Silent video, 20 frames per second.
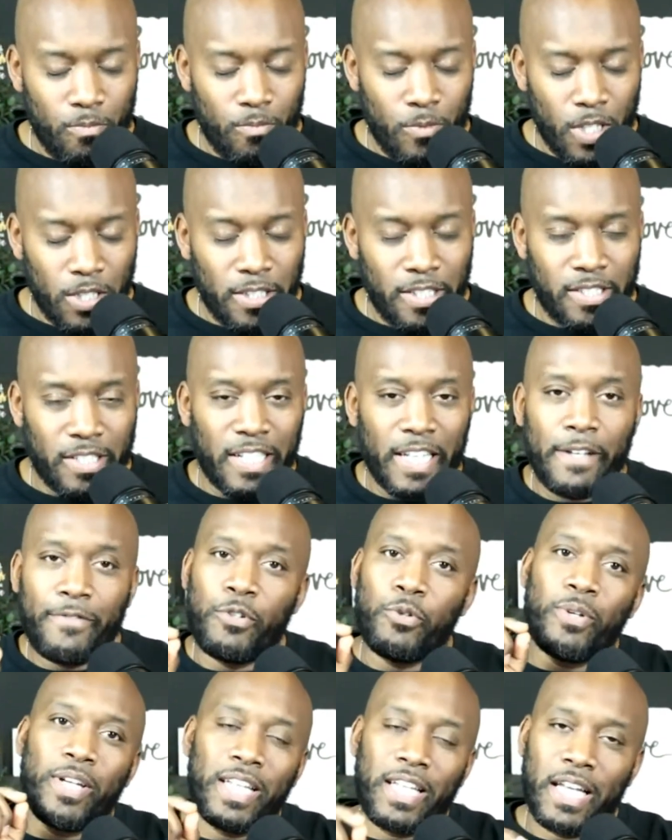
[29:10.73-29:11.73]
Listen, if
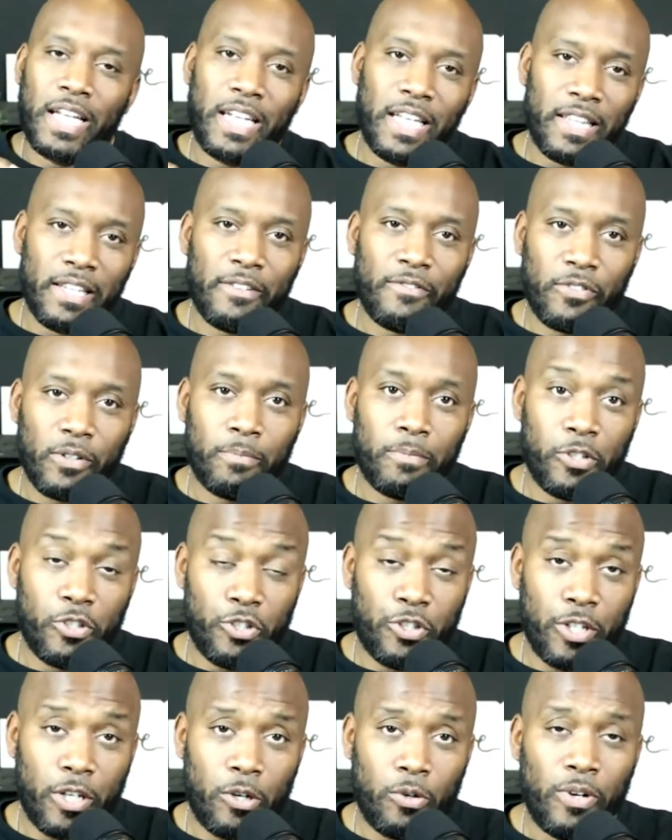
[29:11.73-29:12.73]
you get anything from this
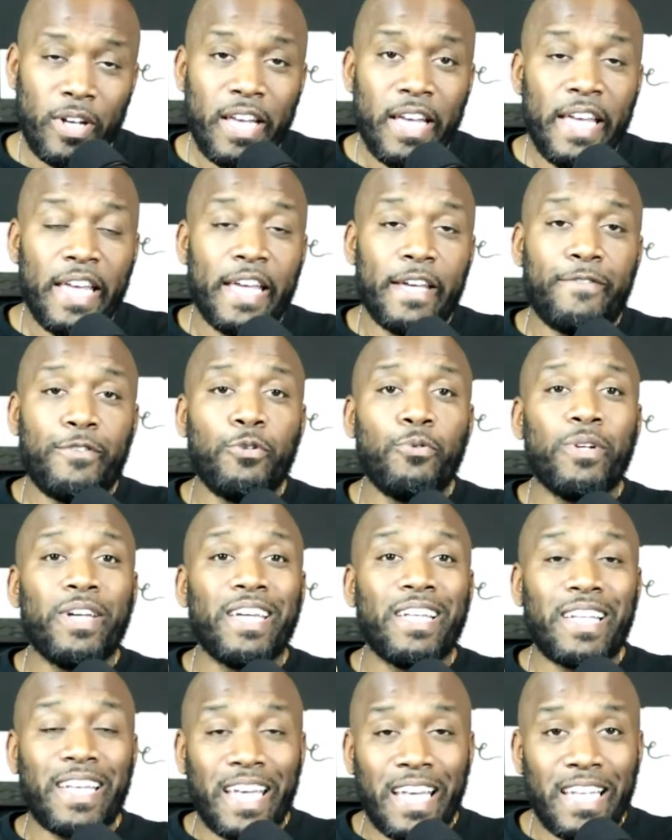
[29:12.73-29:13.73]
show, if you
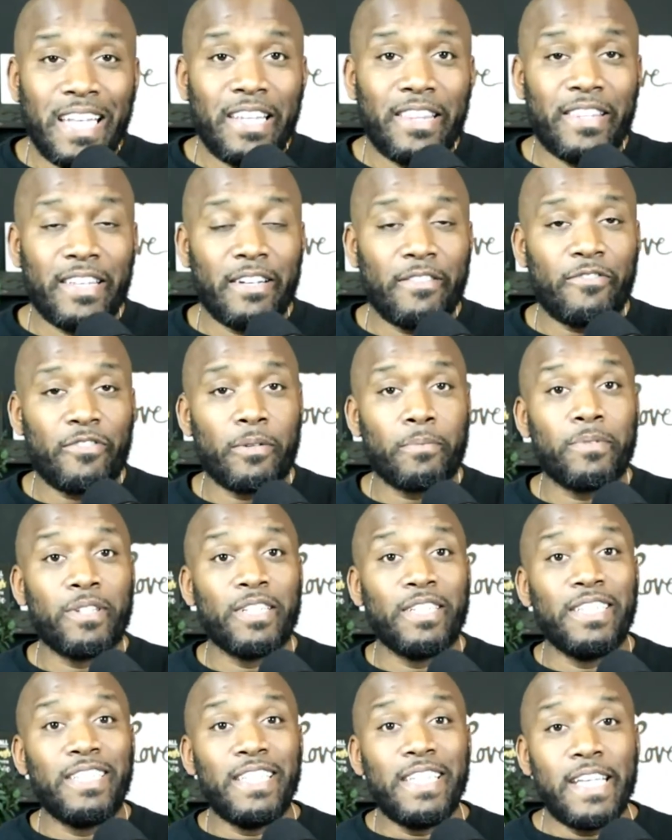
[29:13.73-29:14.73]
get anything from the
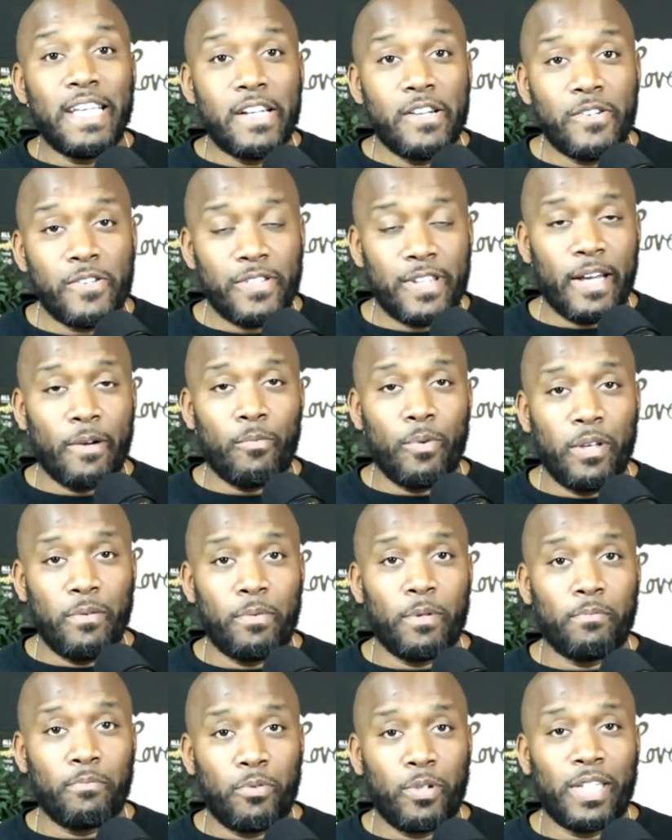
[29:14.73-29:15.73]
years that we've
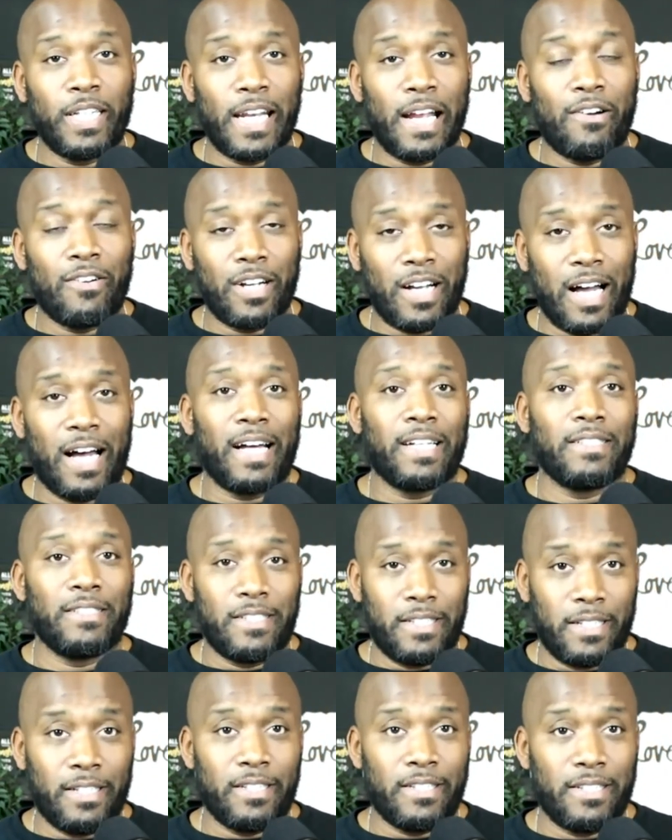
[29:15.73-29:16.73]
been putting out
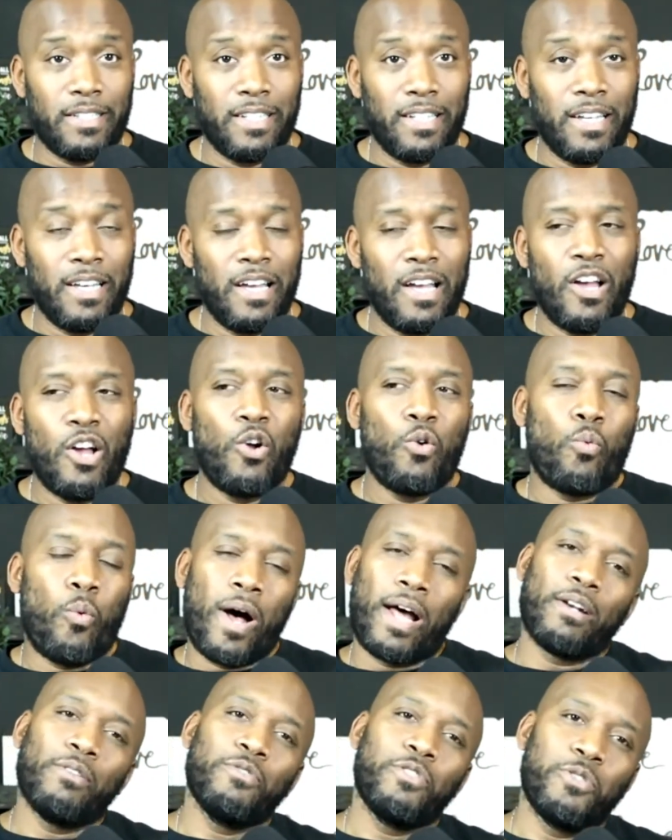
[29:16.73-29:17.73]
content,
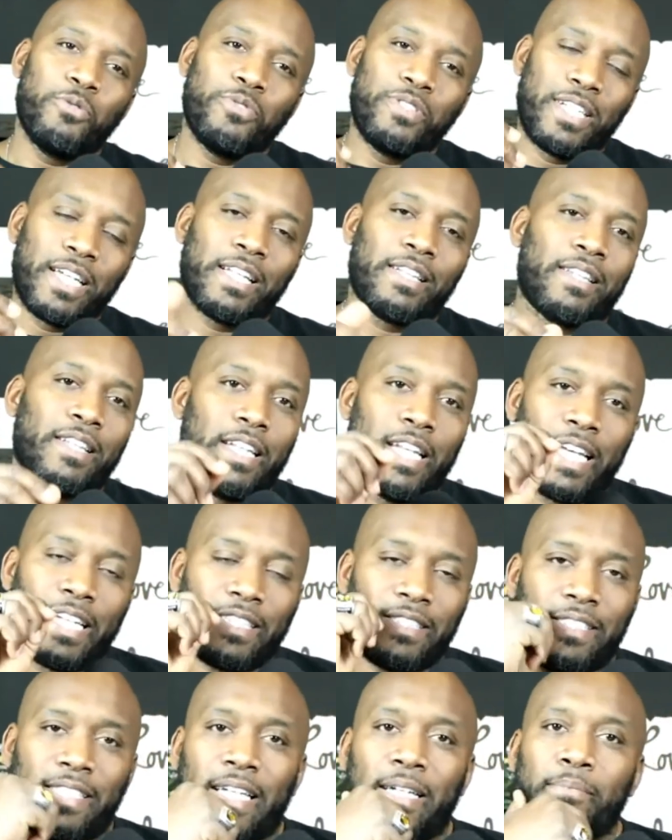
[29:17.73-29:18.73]
why don't you take the next
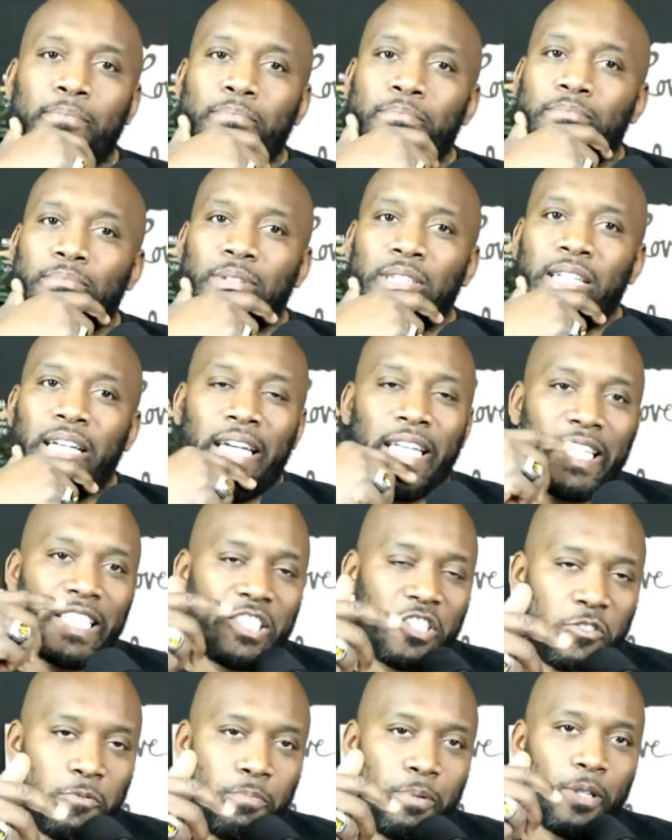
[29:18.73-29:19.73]
step and
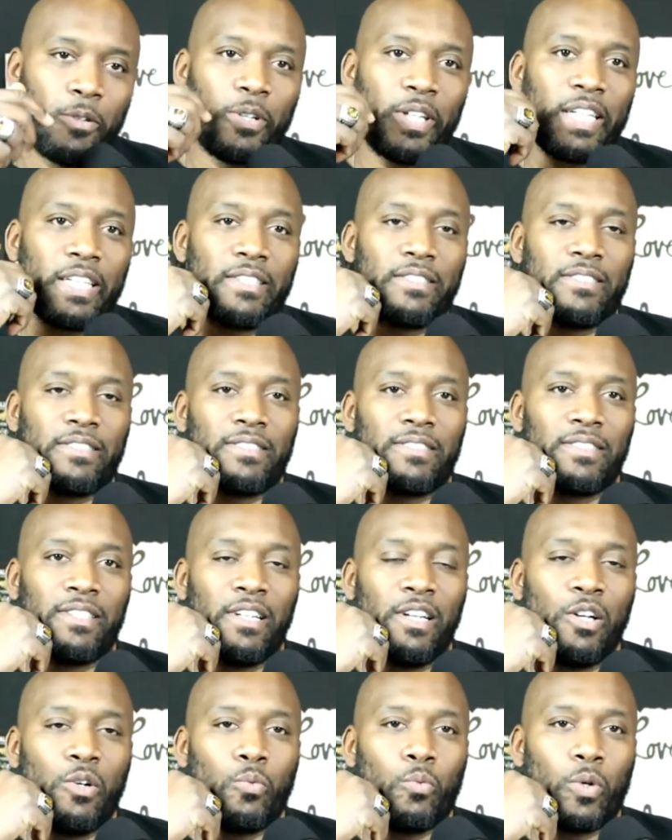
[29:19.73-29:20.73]
experience
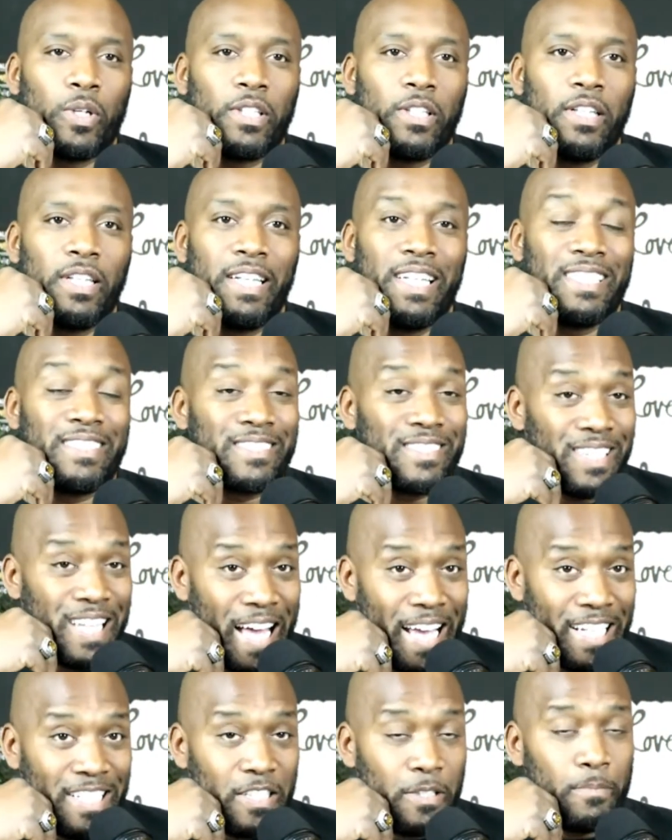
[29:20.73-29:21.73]
what it's
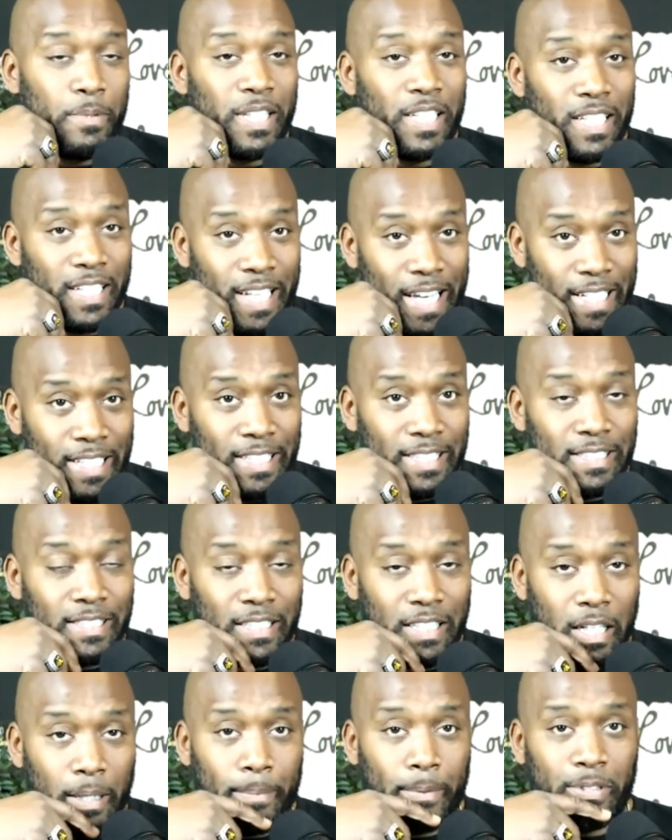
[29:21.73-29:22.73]
like to be connected to
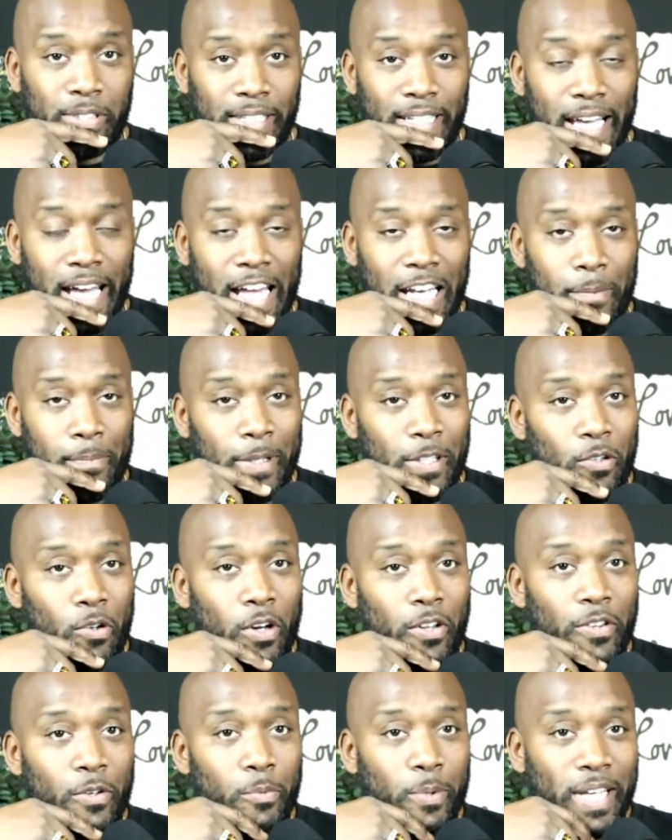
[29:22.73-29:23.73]
Couples Academy and
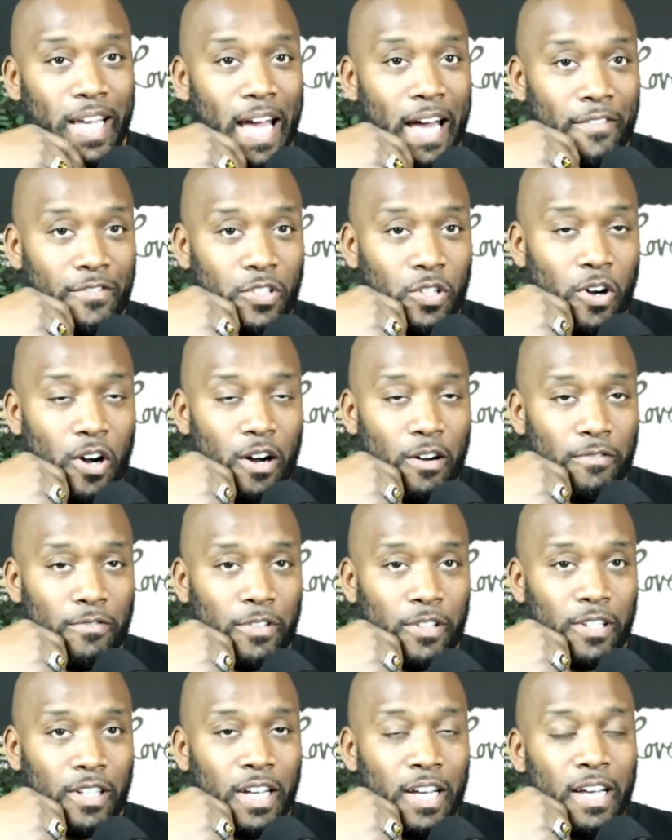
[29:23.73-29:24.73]
all that we have to
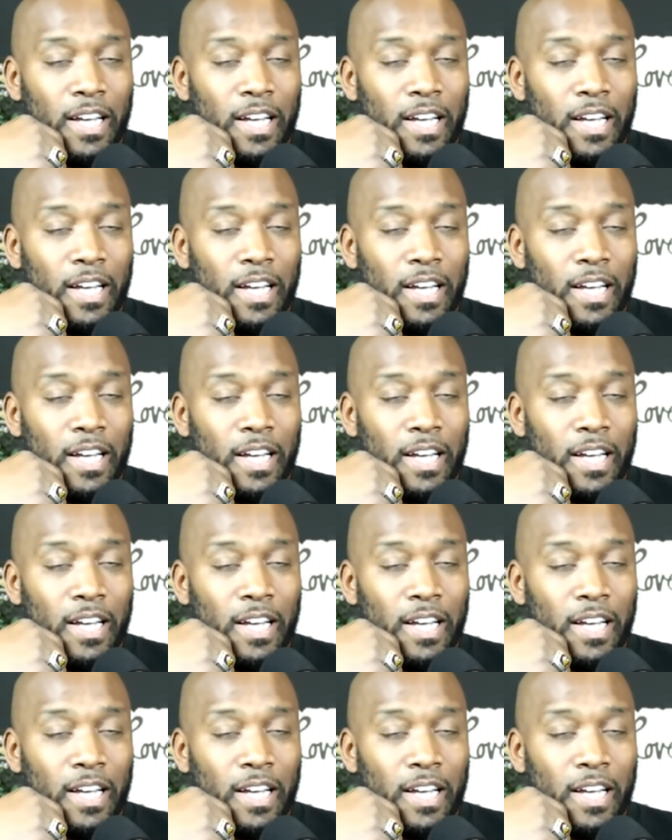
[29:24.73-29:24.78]
offer?